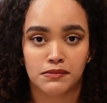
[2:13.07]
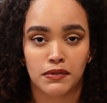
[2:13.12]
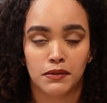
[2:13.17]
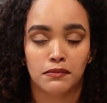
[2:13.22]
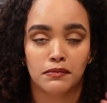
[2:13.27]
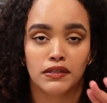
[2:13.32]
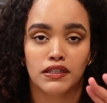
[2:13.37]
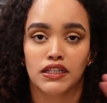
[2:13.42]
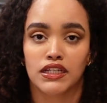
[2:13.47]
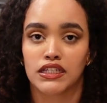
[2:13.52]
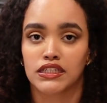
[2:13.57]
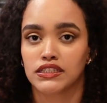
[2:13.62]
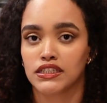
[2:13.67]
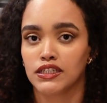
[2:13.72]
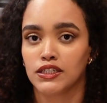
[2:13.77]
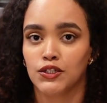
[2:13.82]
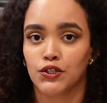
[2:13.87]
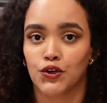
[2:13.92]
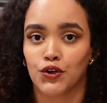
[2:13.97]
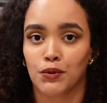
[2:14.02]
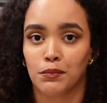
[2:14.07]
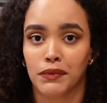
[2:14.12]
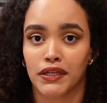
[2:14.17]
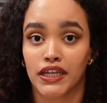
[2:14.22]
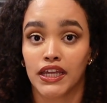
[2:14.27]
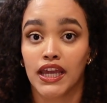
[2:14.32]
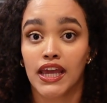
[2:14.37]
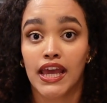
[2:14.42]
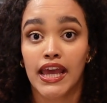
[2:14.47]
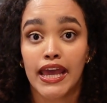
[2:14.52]
but please ignore
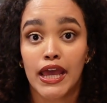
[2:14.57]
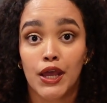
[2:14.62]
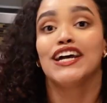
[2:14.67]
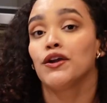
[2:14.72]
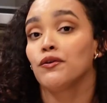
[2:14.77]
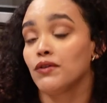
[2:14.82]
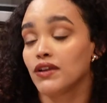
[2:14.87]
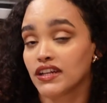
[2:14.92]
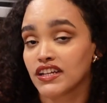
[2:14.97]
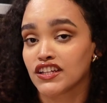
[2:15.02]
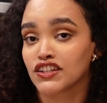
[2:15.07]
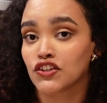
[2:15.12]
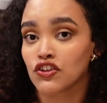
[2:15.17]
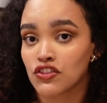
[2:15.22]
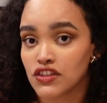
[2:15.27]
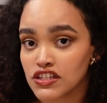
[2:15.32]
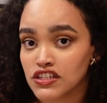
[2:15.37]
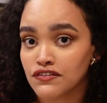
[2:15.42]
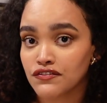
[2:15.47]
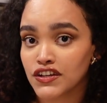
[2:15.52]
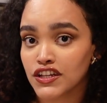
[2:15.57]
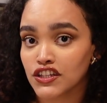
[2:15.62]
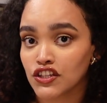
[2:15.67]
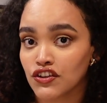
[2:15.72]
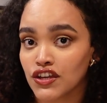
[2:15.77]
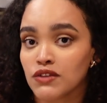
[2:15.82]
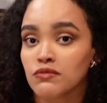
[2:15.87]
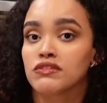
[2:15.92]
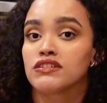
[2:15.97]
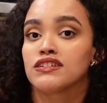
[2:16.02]
me. We're gonna throw the sofrito
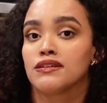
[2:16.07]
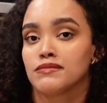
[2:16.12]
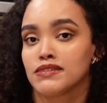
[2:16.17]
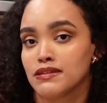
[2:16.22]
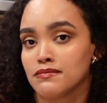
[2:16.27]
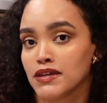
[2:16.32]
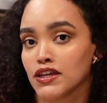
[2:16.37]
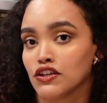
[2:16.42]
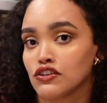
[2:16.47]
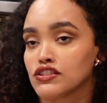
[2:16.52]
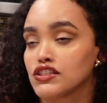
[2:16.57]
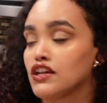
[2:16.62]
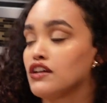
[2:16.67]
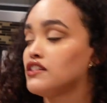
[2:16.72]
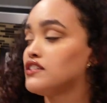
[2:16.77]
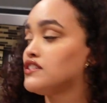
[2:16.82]
in with some tomatoes.